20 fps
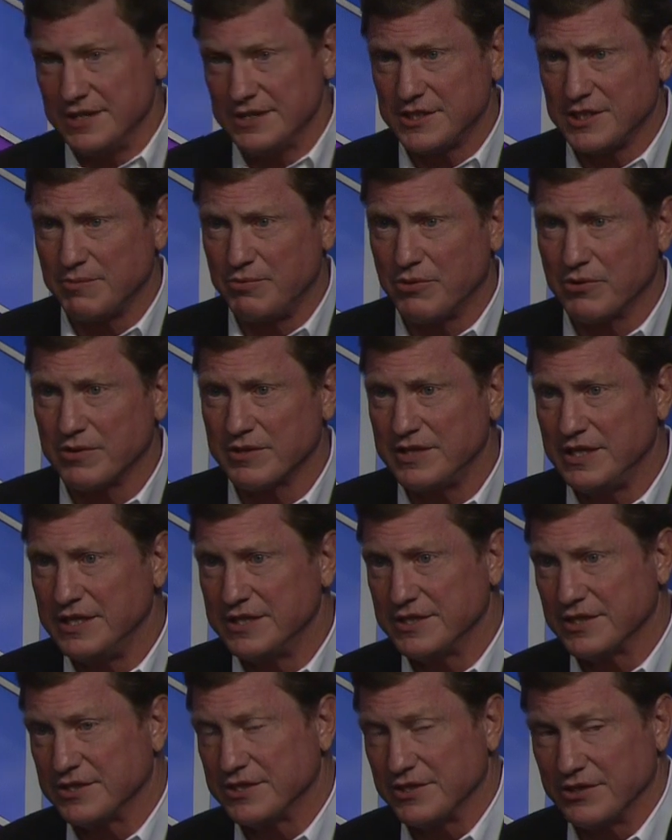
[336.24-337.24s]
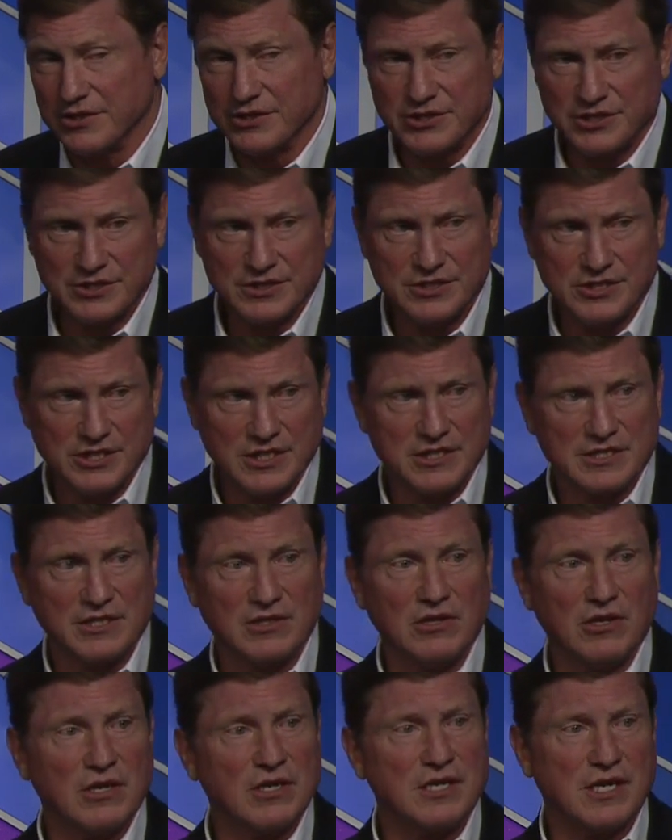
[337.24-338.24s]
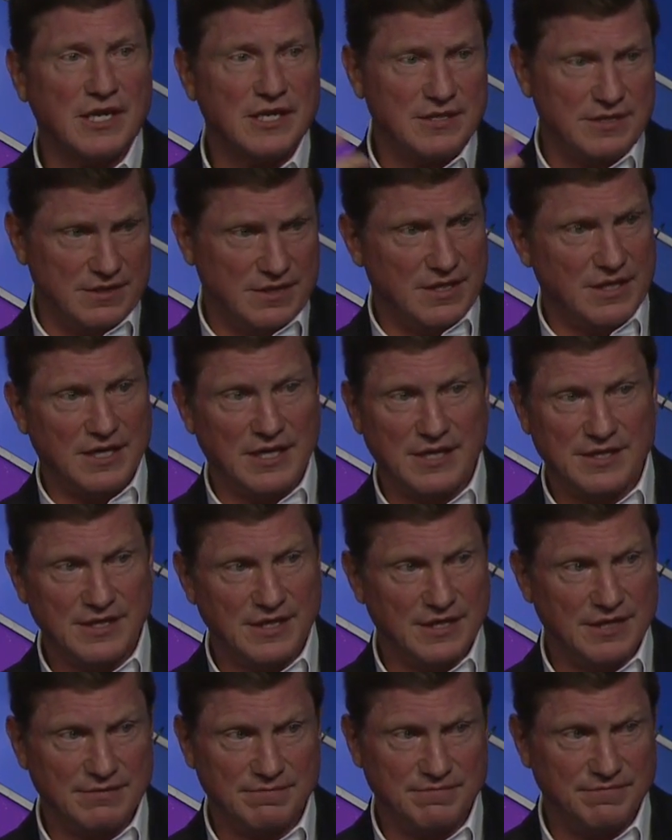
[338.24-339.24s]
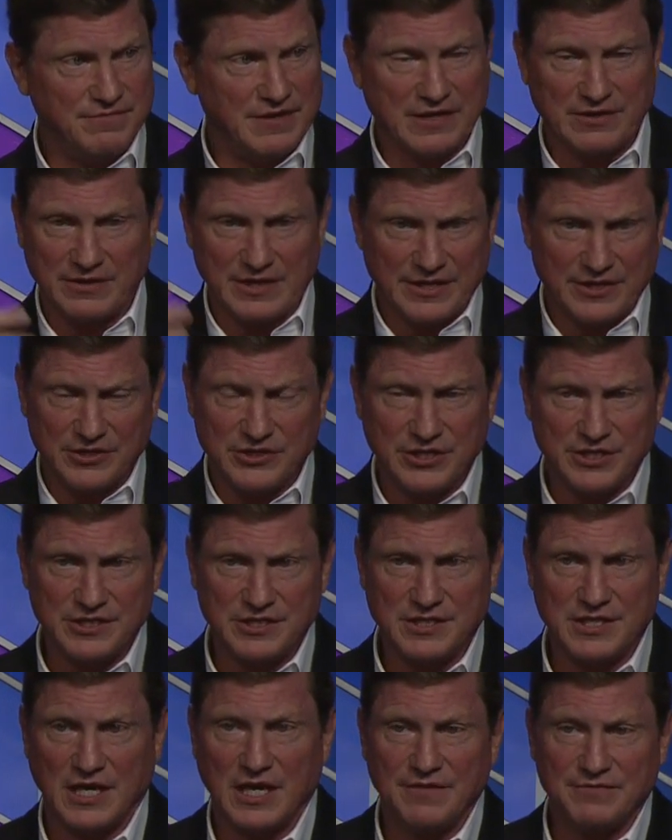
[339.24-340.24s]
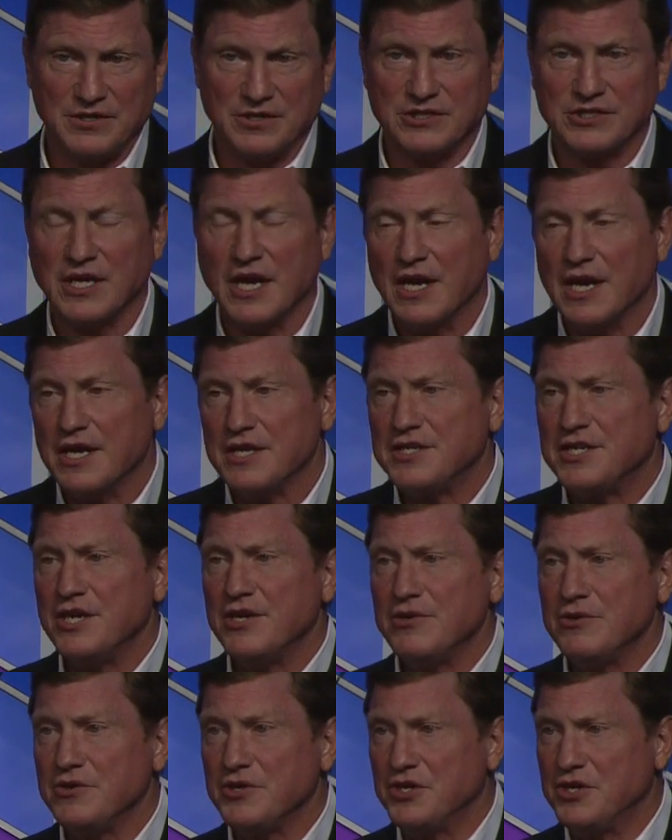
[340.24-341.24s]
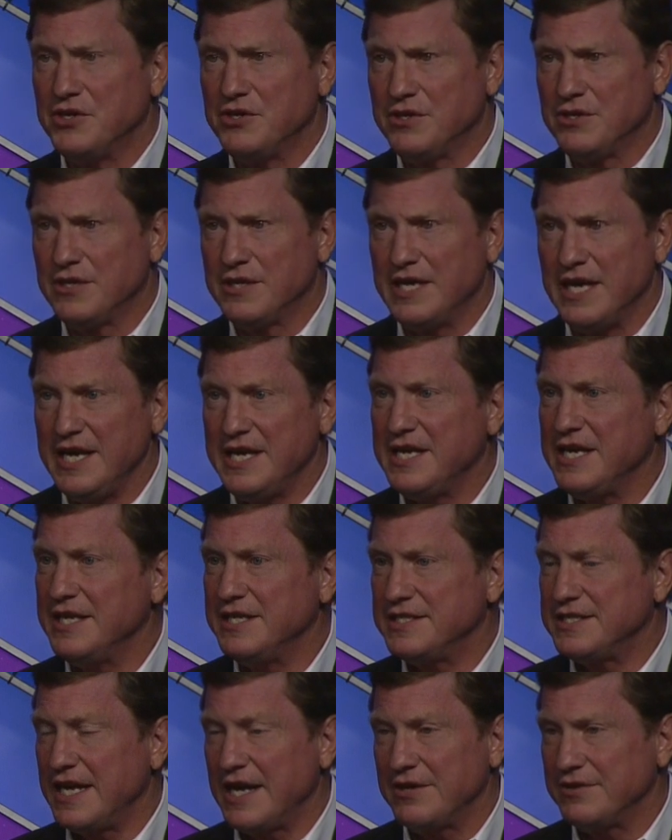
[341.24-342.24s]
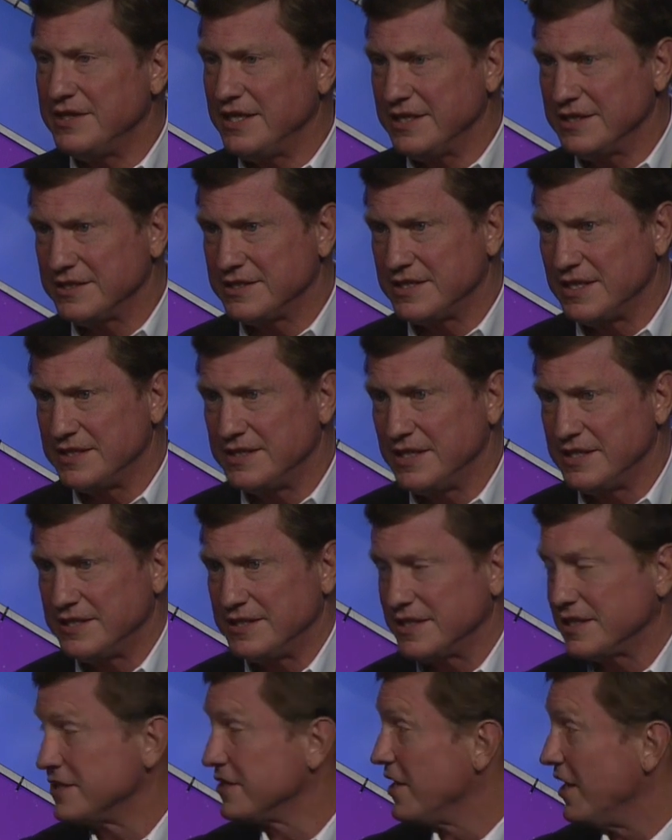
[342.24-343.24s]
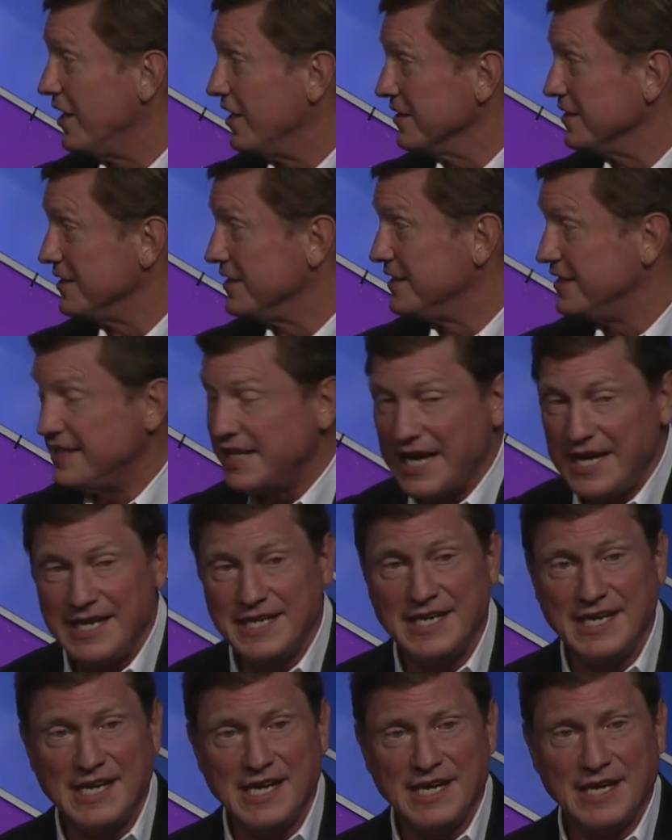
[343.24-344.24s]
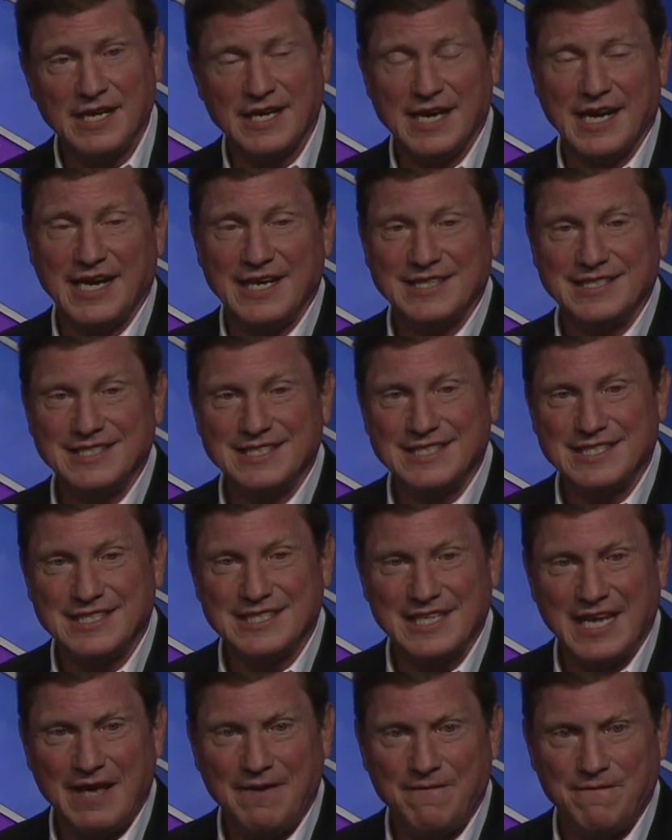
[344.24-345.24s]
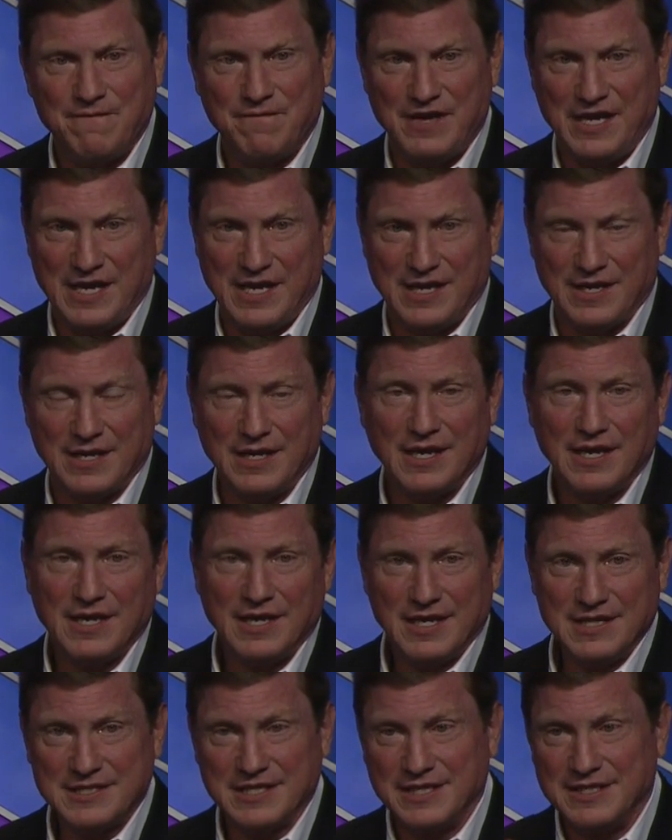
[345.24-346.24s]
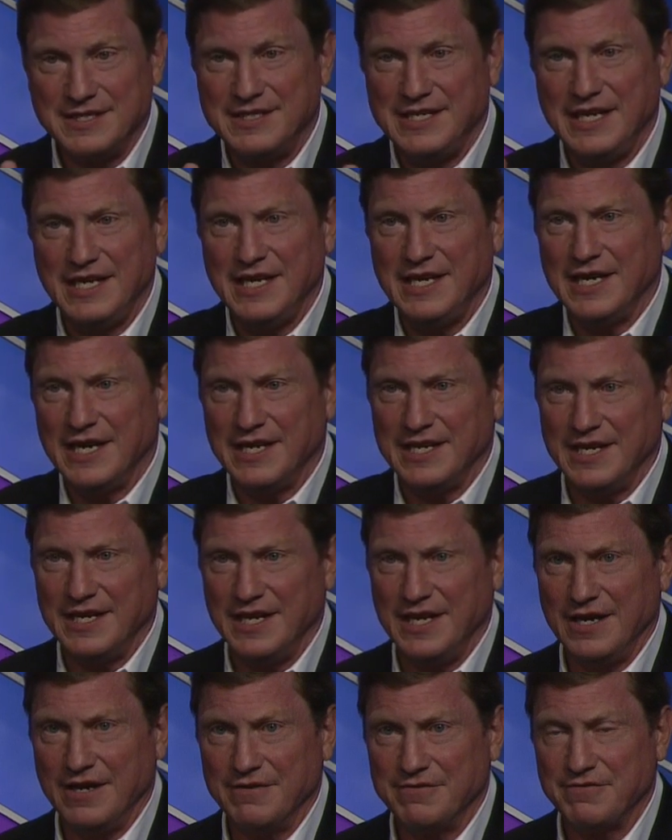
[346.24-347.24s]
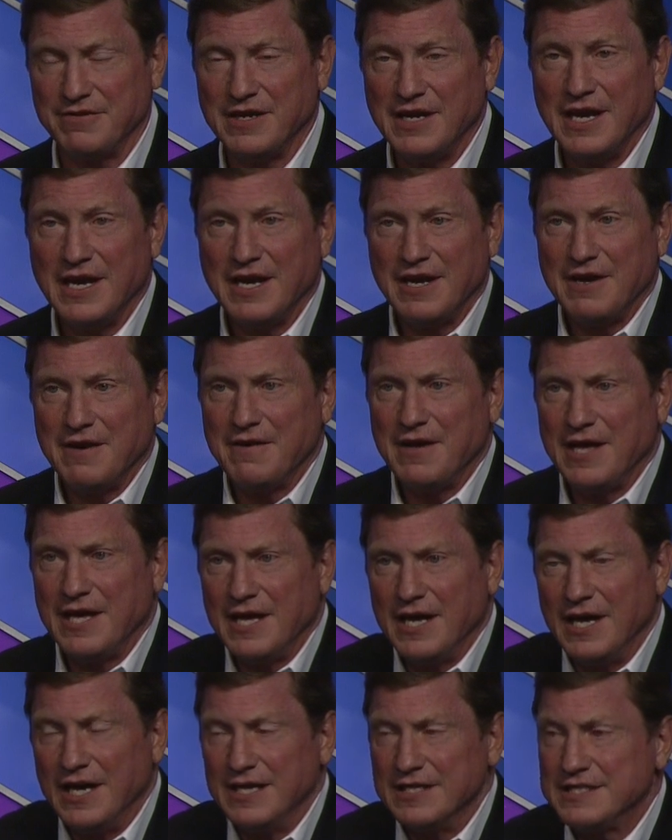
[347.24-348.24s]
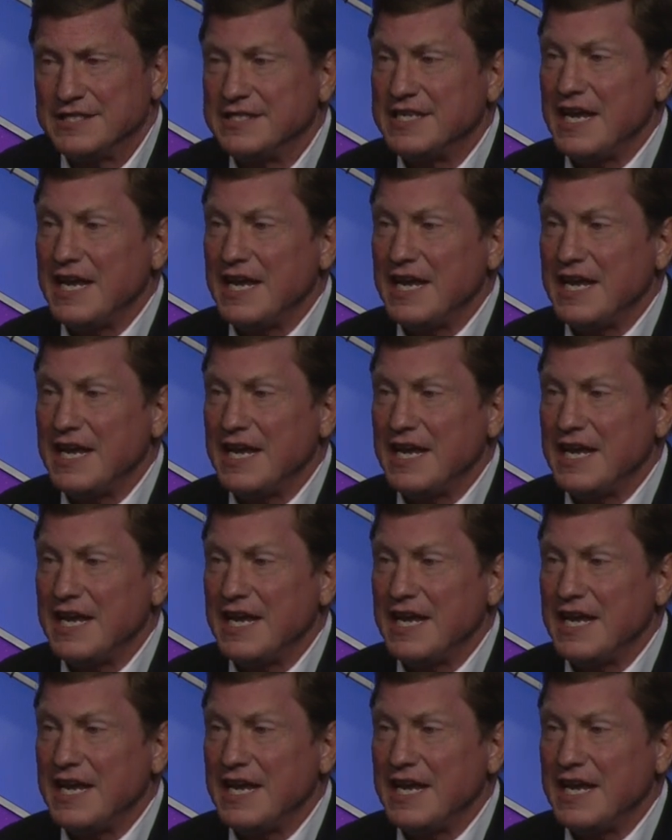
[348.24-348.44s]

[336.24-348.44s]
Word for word: to support these assertions, just look at uh, the federal energy stuff. There's two geeky sounding statistics called SAIDI and SAIFI. It's a D and an F. Uh,